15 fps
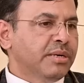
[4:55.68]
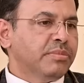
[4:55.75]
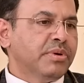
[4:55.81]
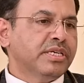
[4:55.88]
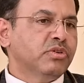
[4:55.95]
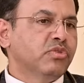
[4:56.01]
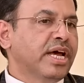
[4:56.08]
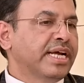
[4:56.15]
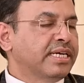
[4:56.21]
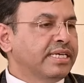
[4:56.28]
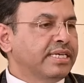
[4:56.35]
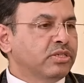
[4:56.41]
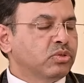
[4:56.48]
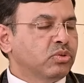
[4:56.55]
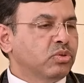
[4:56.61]
Armaan, you
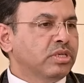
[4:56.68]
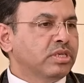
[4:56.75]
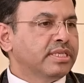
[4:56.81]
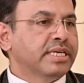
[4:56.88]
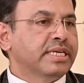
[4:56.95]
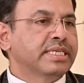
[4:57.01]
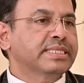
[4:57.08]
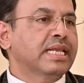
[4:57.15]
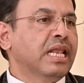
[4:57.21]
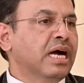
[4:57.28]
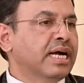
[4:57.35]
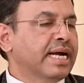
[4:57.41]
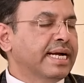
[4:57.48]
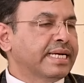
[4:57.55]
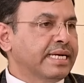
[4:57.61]
rightly told that this is a
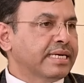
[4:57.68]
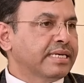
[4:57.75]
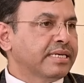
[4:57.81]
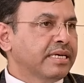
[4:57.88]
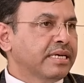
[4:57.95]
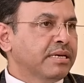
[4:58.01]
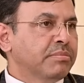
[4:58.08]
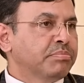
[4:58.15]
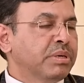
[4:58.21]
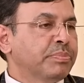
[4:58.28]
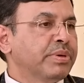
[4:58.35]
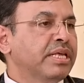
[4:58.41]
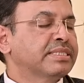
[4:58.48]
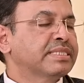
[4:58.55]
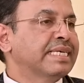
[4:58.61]
lung attack.
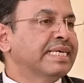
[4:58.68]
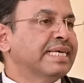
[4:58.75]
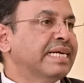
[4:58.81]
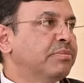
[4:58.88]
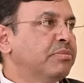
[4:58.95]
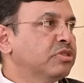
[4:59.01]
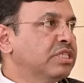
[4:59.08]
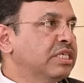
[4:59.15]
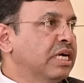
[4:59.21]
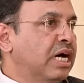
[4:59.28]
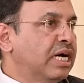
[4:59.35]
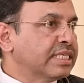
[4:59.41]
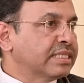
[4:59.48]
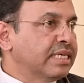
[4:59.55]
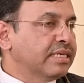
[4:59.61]
People are scared about the
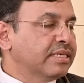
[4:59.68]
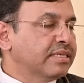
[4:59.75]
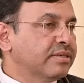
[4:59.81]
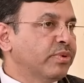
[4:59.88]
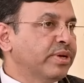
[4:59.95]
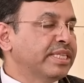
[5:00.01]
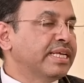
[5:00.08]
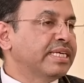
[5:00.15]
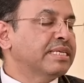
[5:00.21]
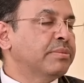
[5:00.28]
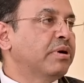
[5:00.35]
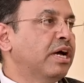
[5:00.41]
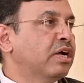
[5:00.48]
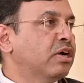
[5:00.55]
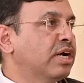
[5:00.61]
heart attack when there is a
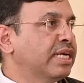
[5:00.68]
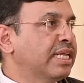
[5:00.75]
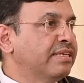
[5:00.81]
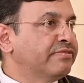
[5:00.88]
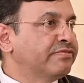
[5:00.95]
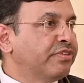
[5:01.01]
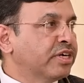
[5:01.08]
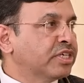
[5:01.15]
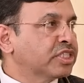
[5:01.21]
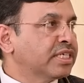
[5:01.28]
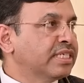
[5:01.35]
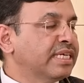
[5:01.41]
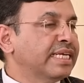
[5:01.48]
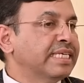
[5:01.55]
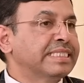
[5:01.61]
myocardial
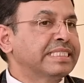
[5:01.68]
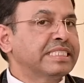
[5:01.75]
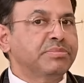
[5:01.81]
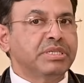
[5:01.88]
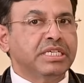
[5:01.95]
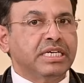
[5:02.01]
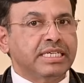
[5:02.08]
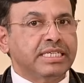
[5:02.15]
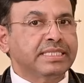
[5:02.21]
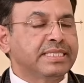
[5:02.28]
infarction in an ischemic heart